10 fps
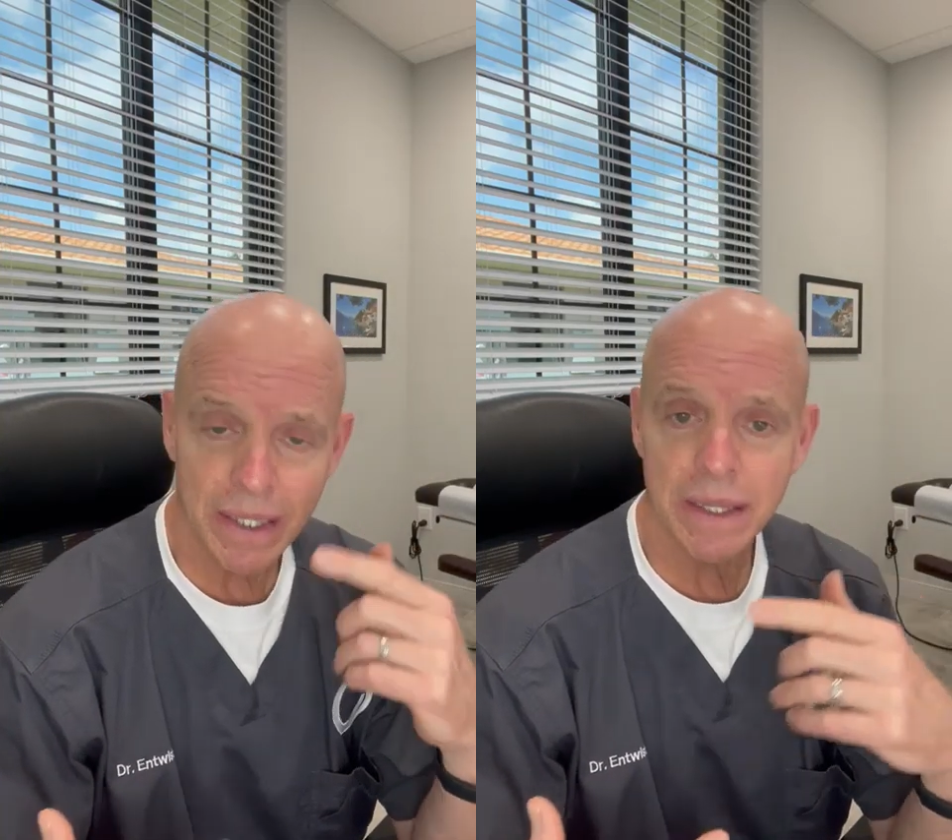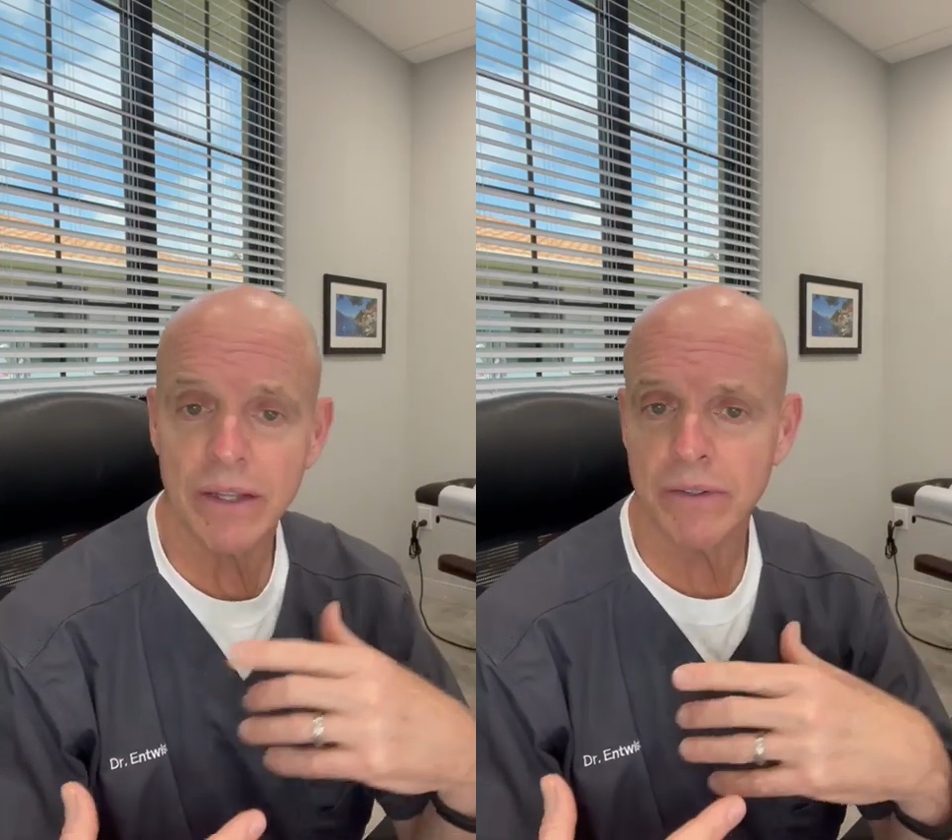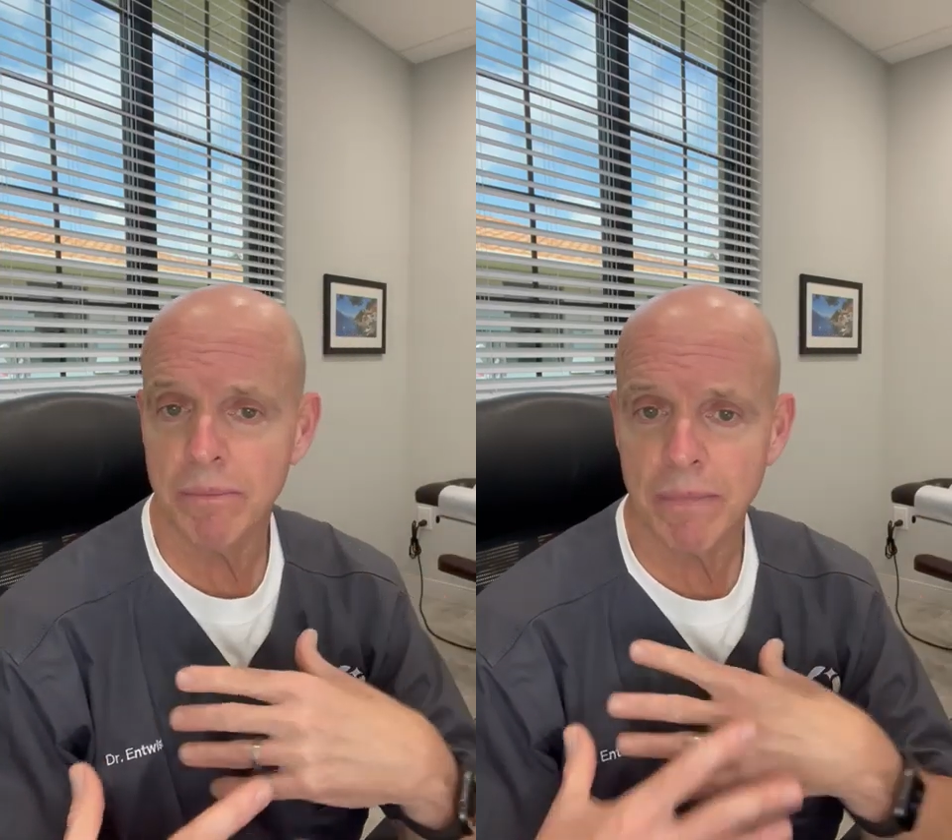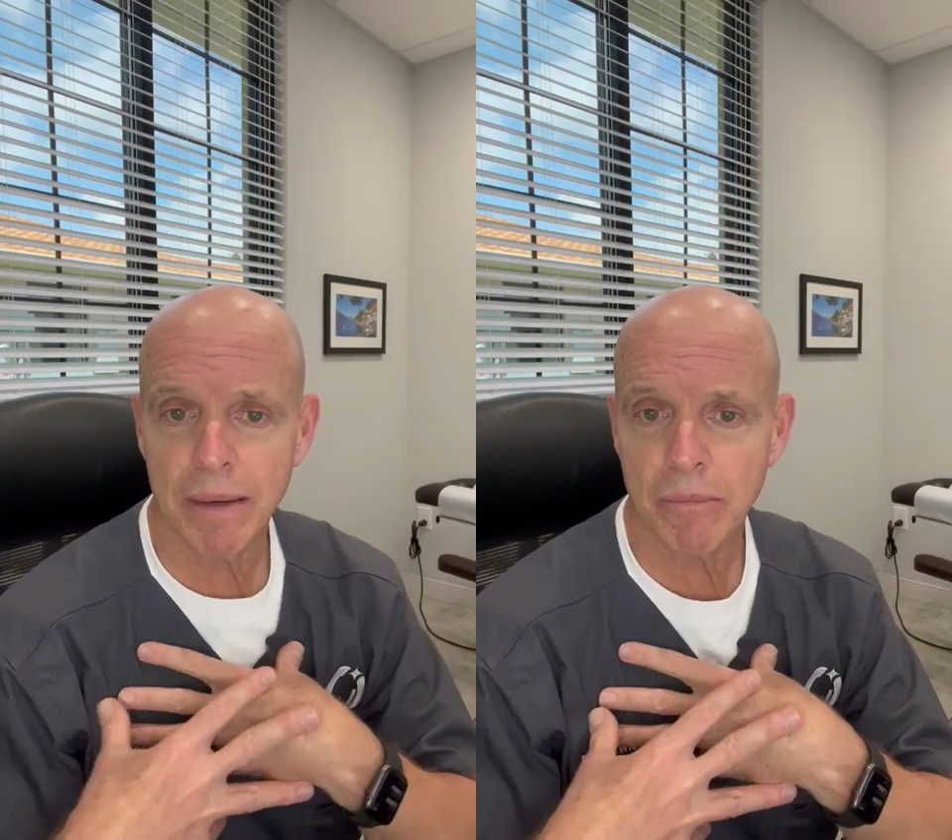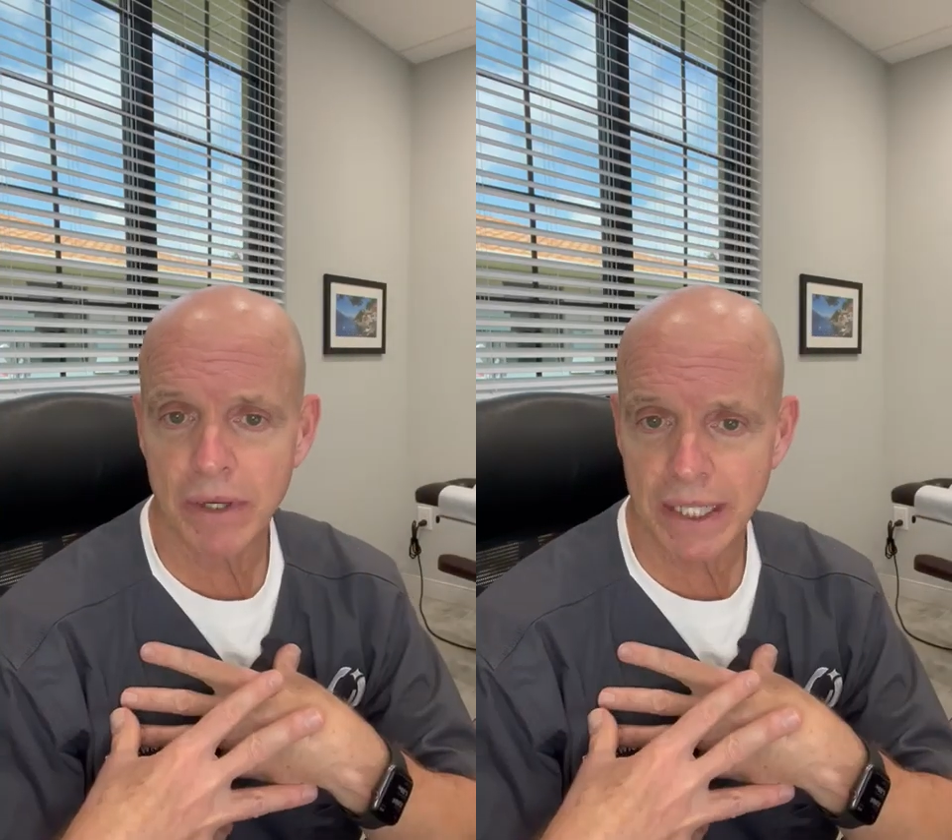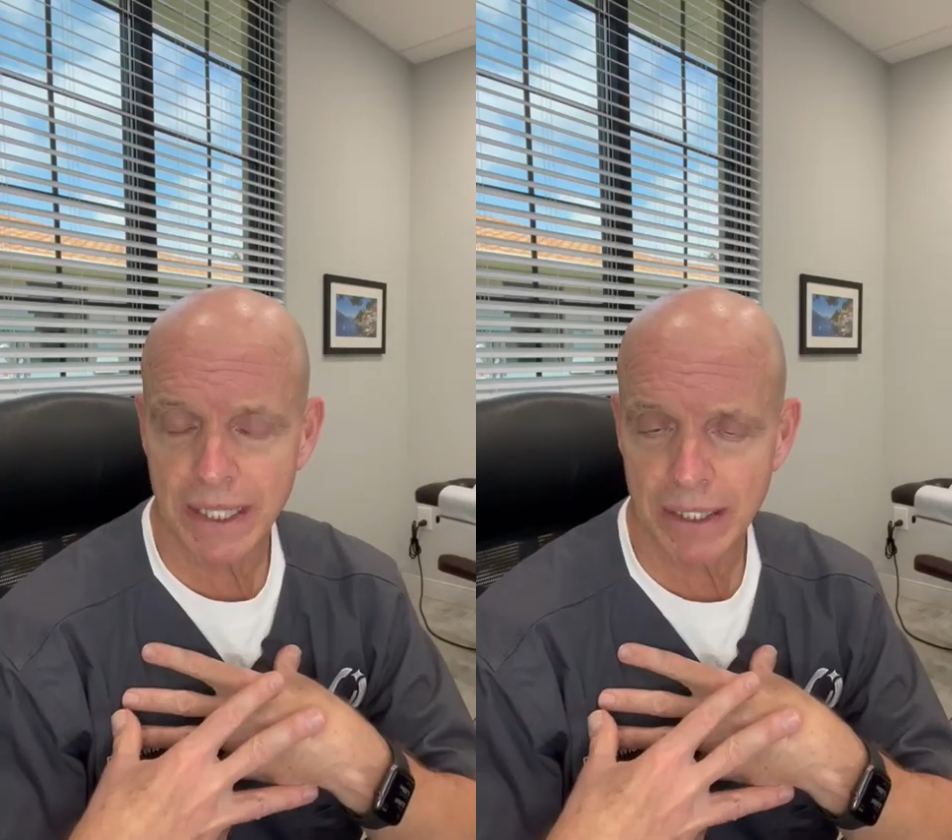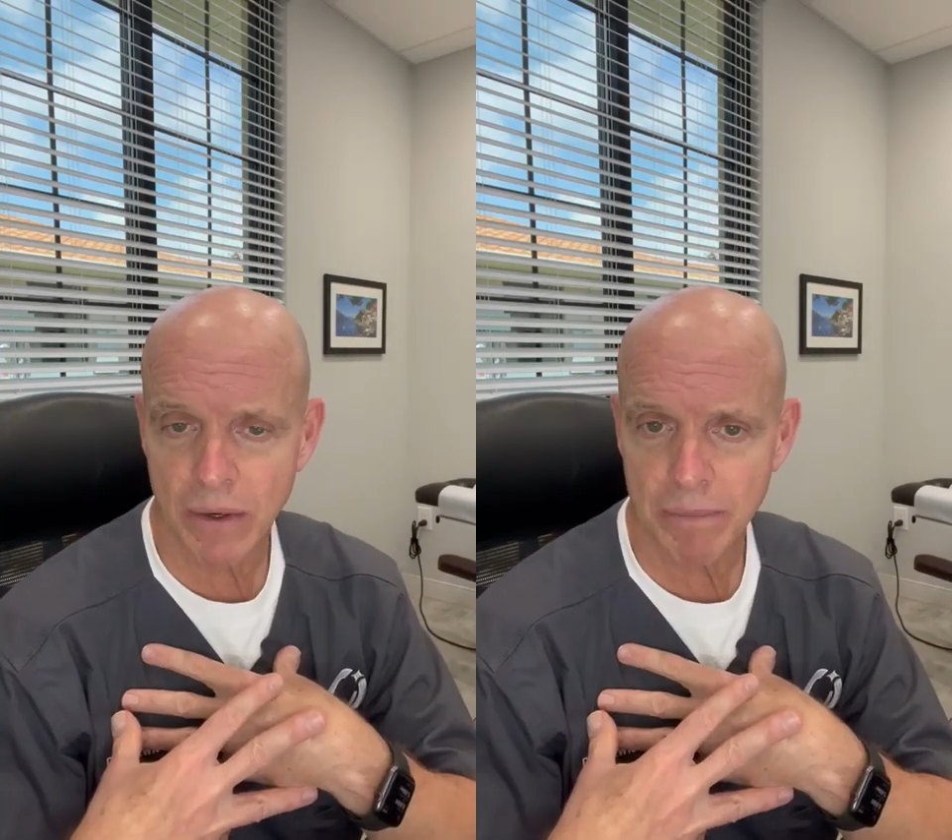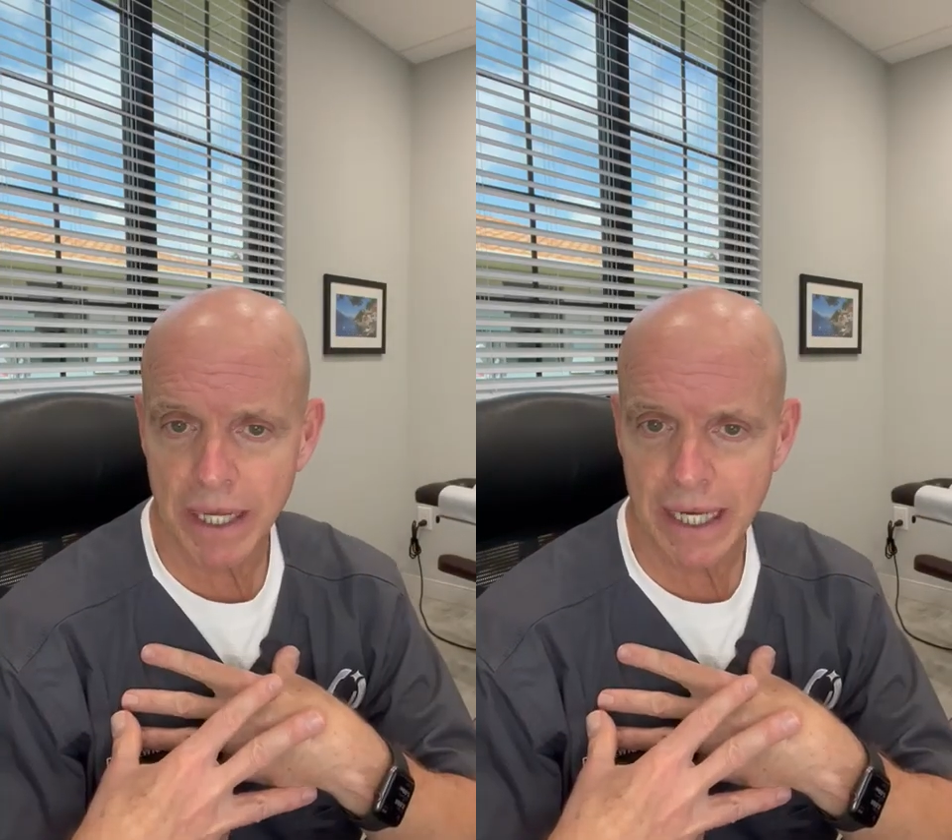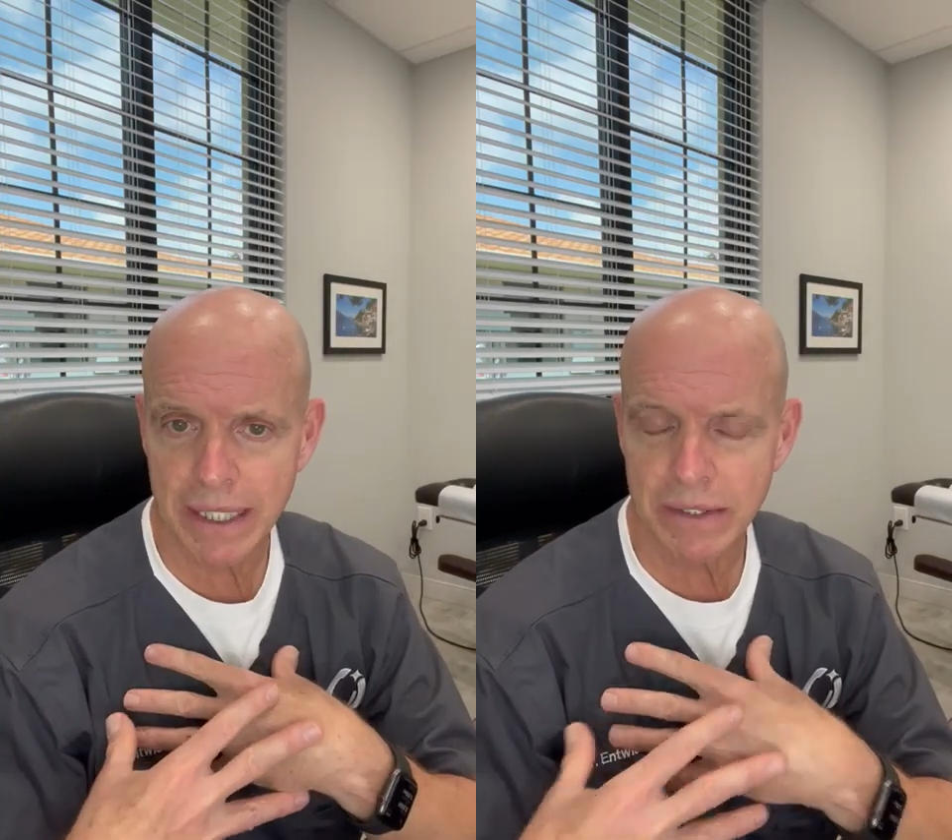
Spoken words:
There's a memory in our body.